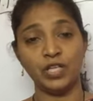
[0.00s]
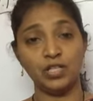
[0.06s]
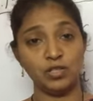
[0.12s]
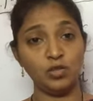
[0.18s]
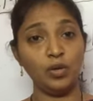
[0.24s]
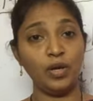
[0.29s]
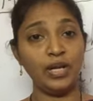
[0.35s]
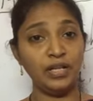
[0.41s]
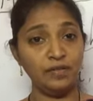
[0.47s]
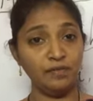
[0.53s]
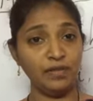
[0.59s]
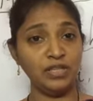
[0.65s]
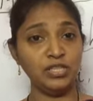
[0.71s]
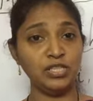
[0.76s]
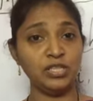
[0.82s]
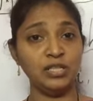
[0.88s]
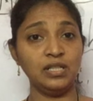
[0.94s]
So
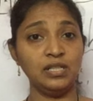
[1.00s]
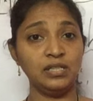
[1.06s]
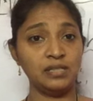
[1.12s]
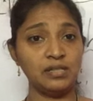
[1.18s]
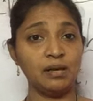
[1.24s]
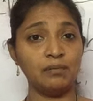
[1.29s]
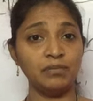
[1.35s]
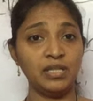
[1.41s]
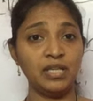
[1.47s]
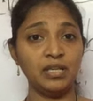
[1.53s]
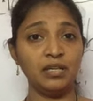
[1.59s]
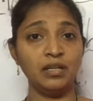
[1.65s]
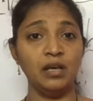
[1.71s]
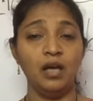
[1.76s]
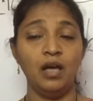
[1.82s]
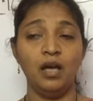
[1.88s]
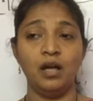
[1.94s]
invention is something